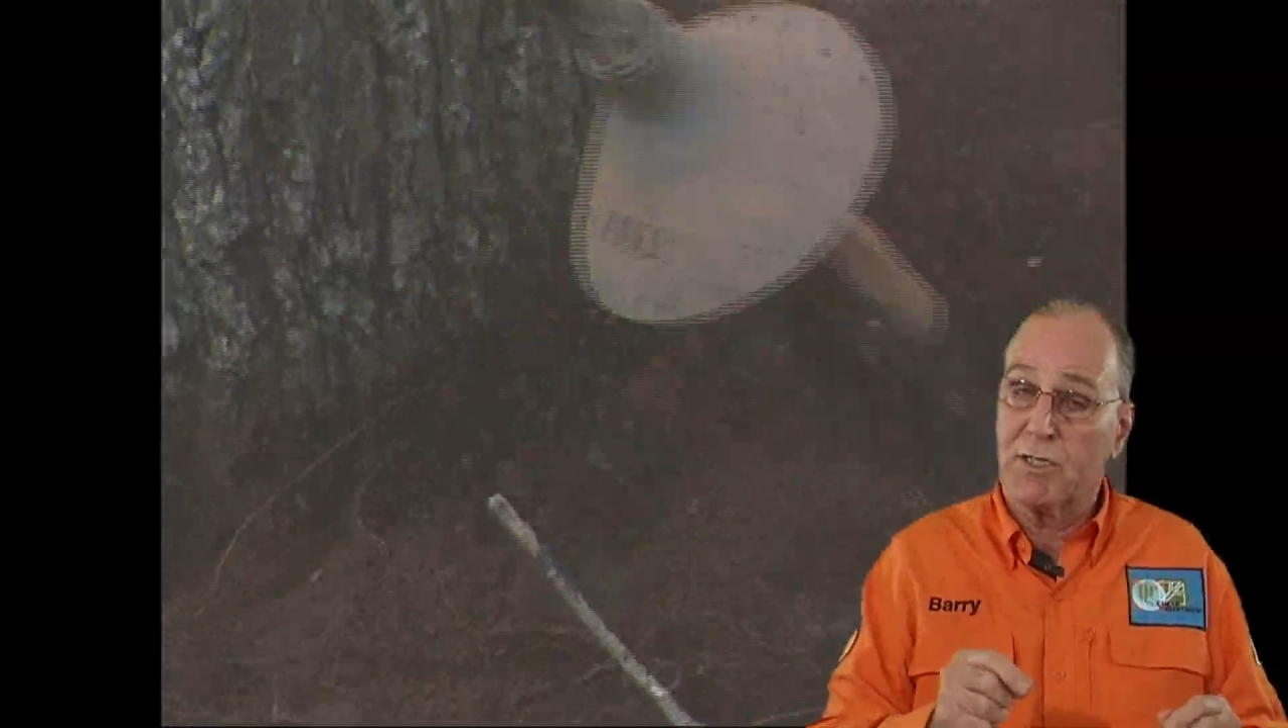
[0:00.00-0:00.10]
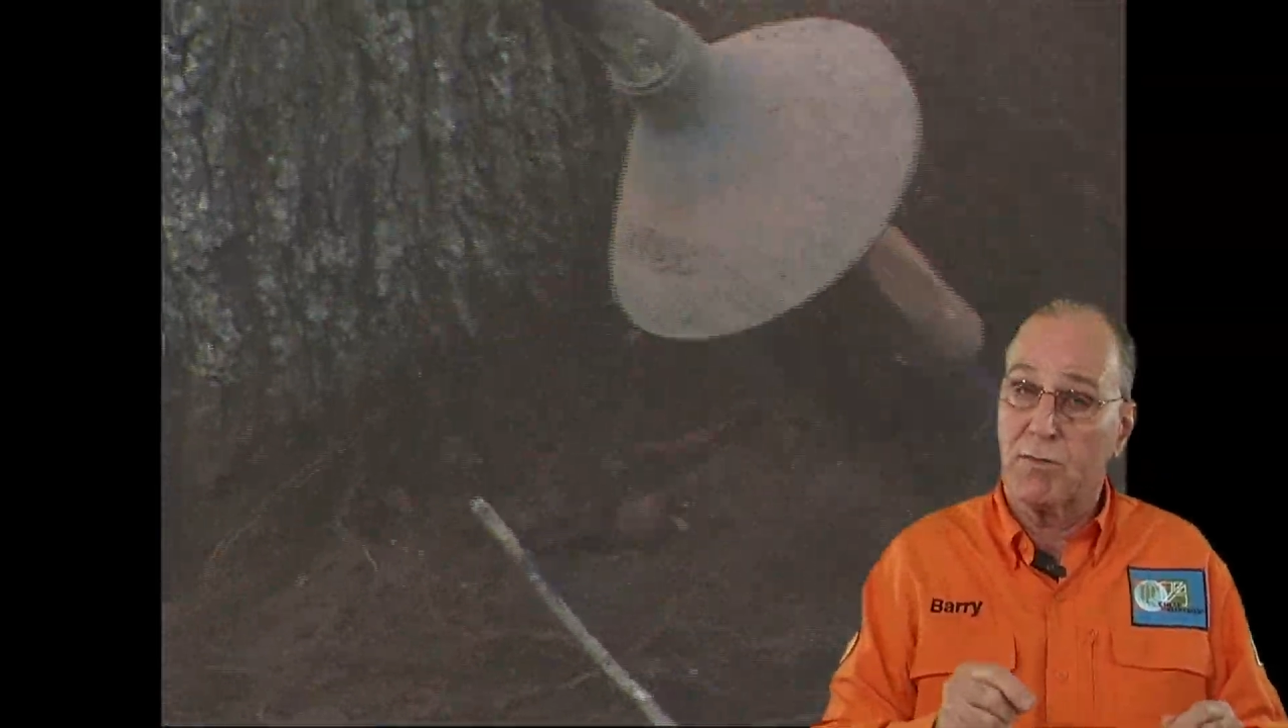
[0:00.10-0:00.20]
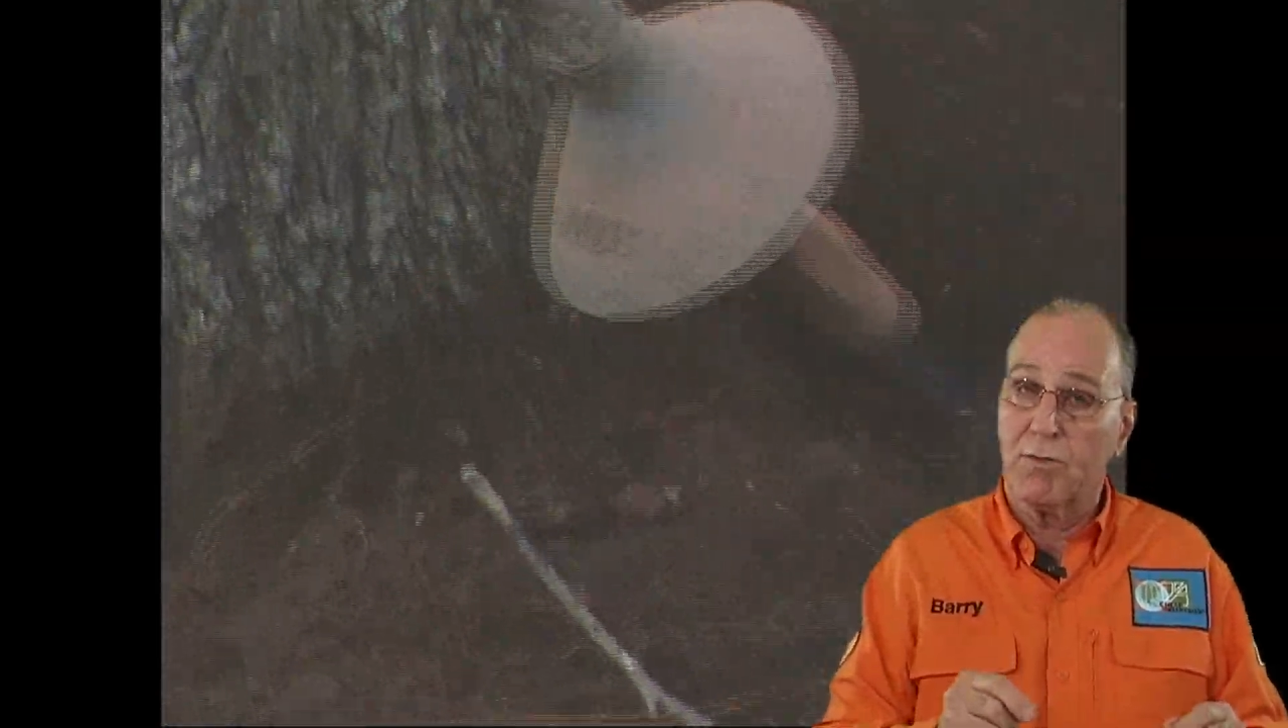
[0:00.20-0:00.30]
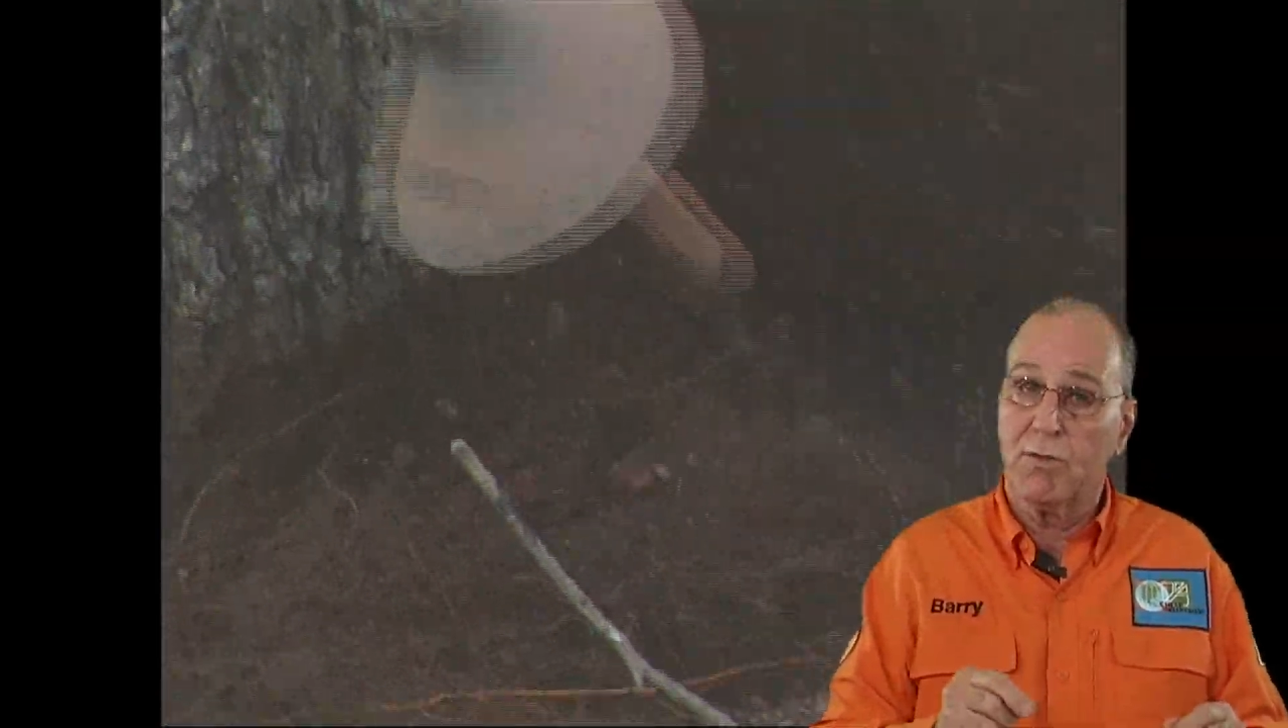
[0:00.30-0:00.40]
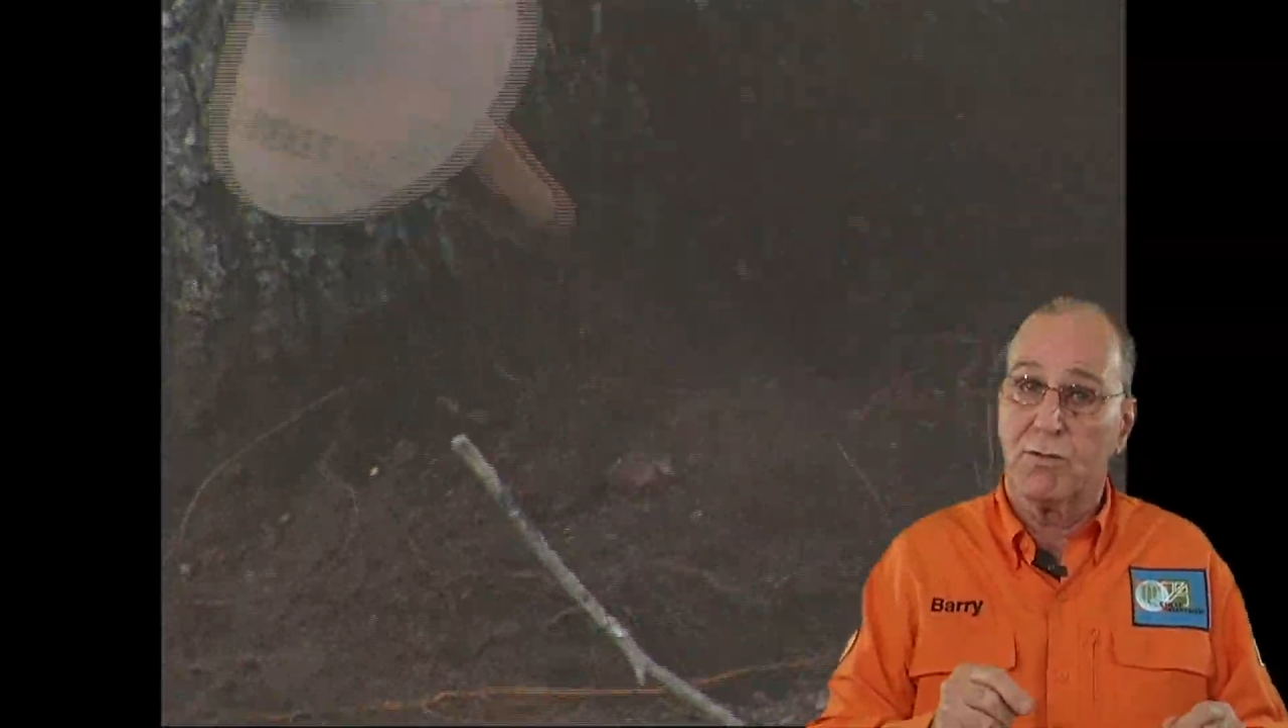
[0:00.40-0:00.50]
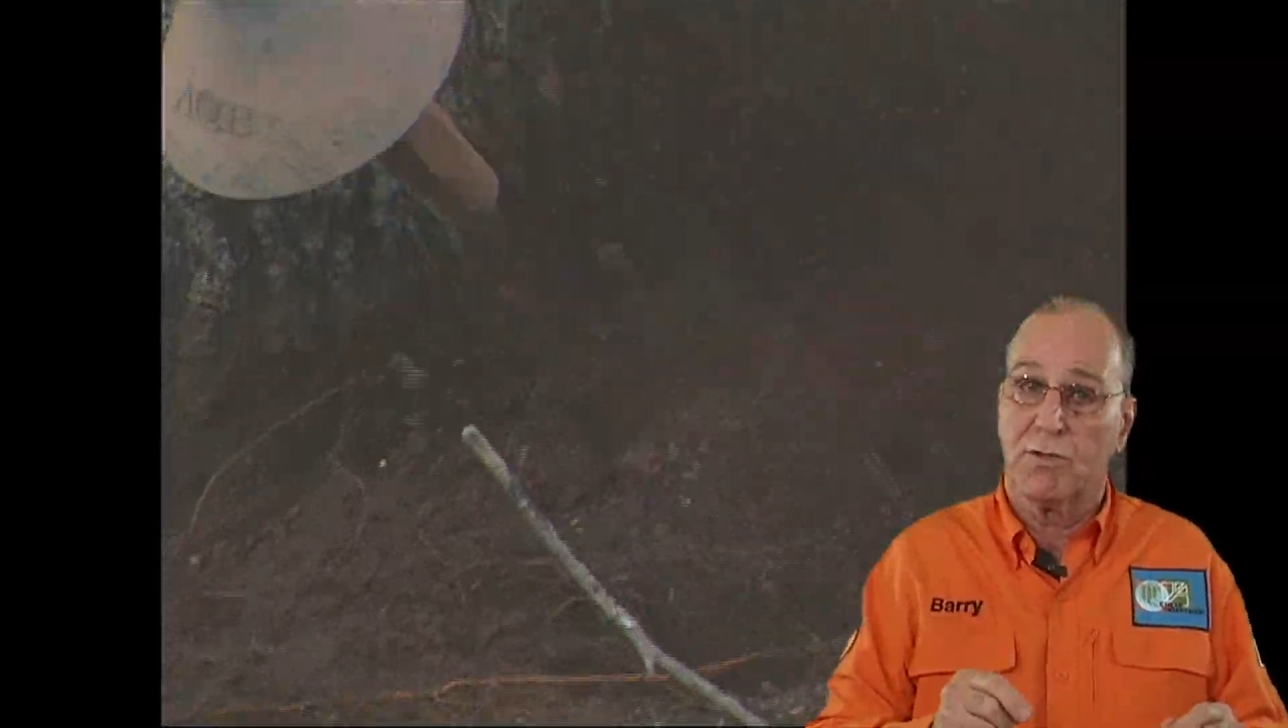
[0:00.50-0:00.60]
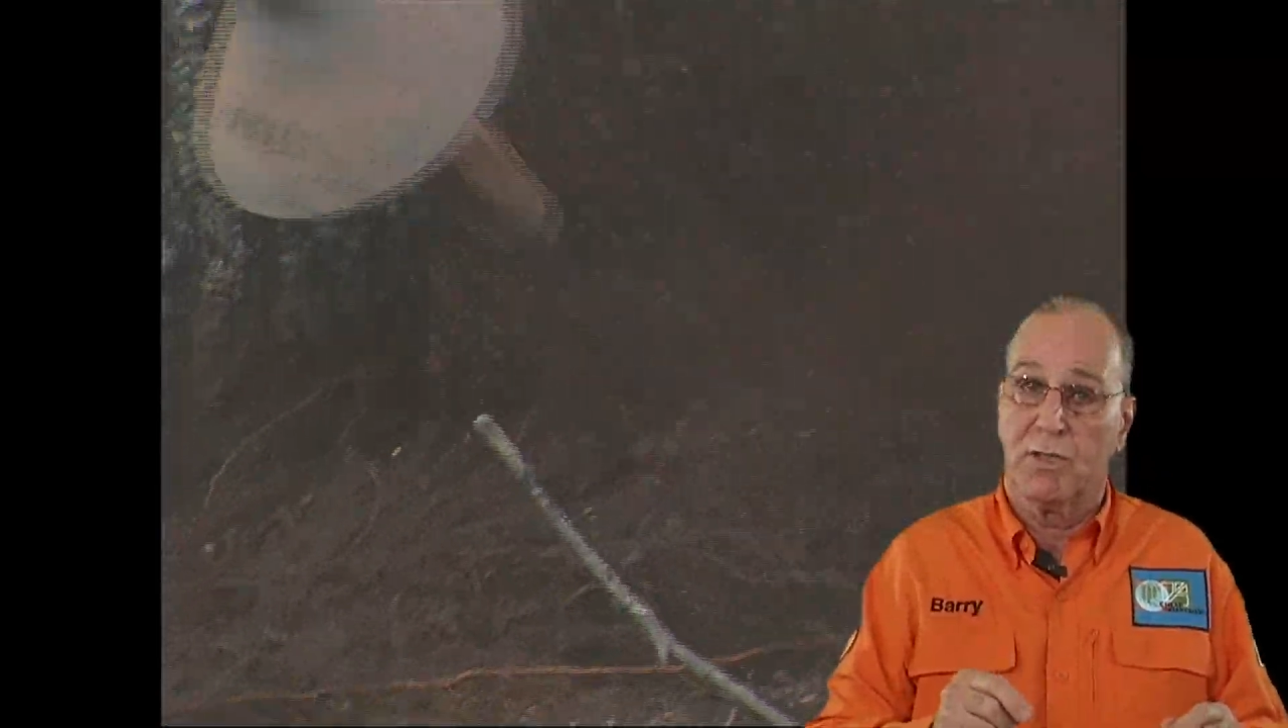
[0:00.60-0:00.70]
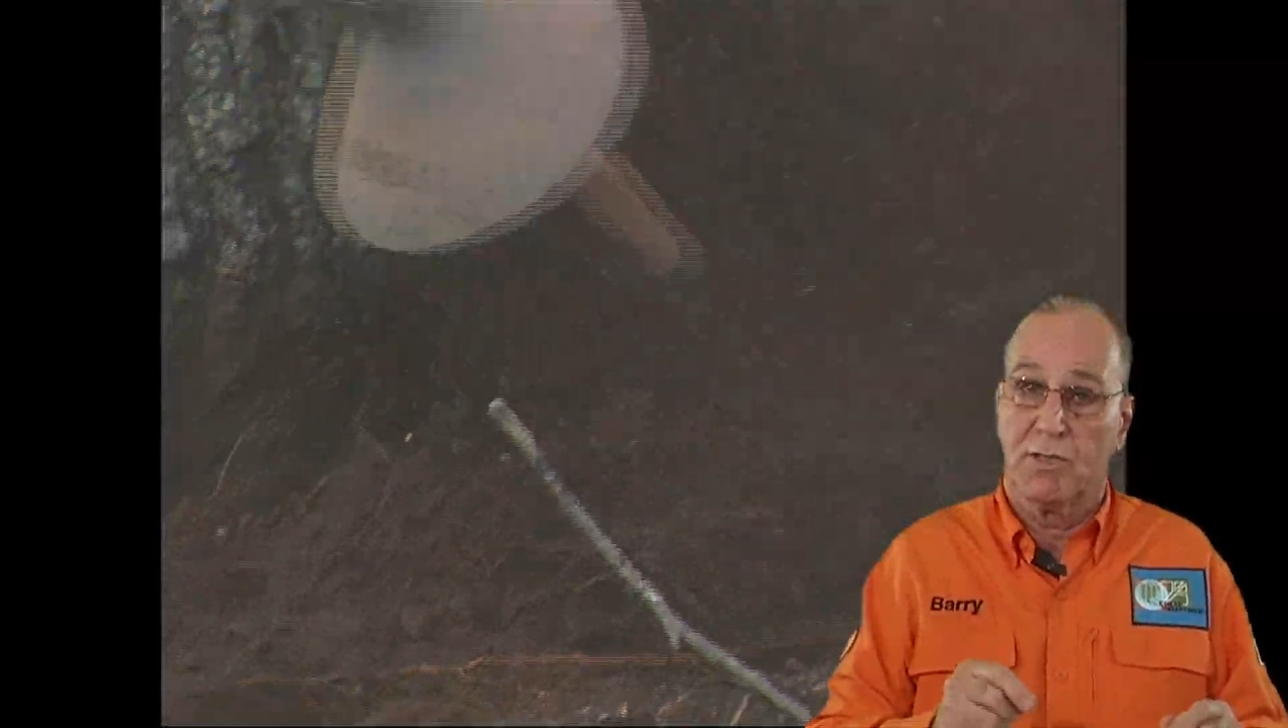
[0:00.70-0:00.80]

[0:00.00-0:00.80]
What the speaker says: of the root